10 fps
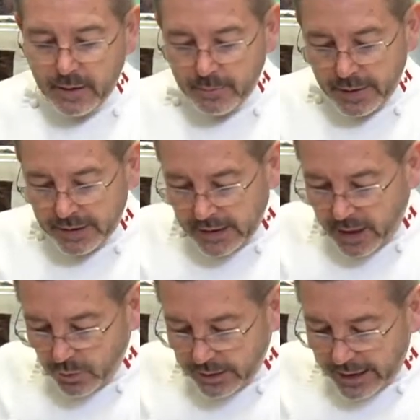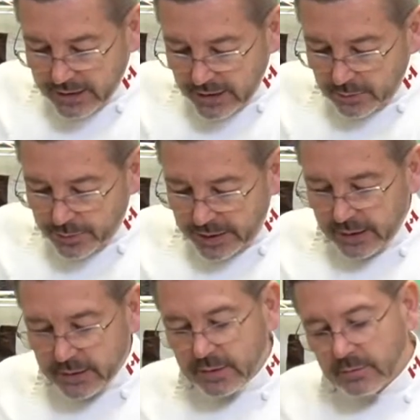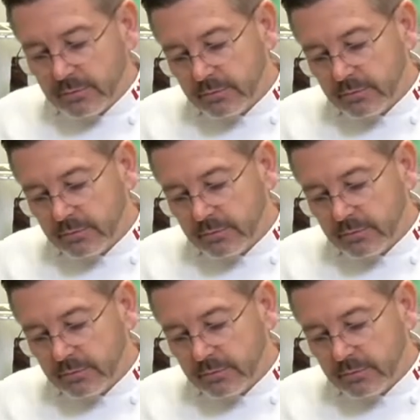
But I will actually bring it